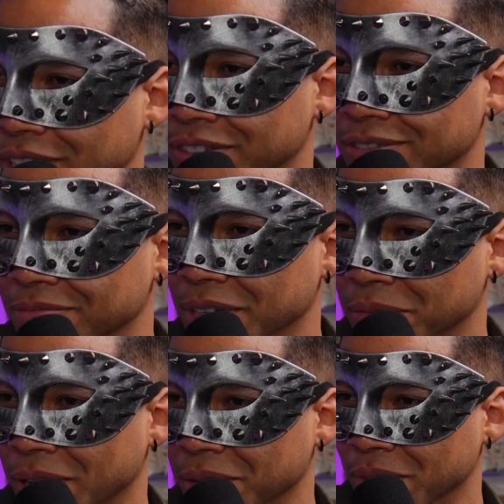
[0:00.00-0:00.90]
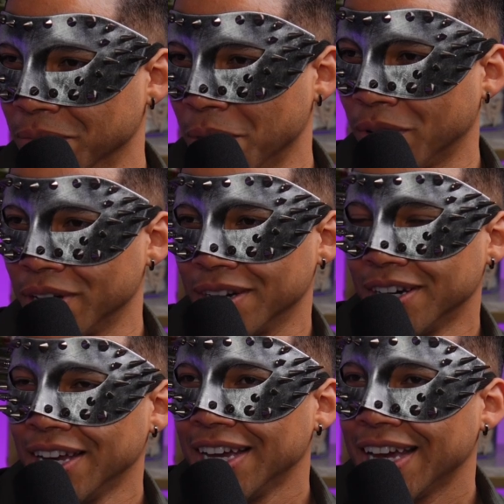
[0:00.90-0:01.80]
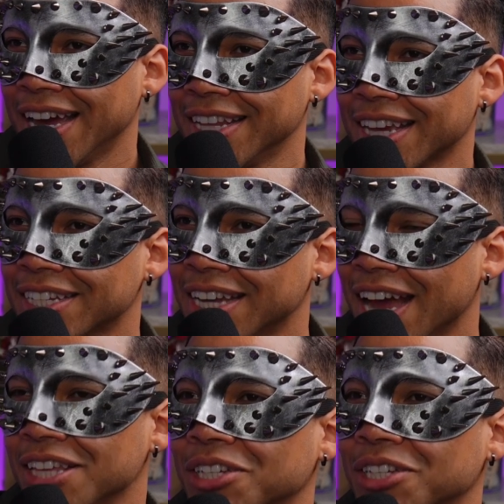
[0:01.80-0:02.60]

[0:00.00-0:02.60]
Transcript: to leave. Me and my partner. And like now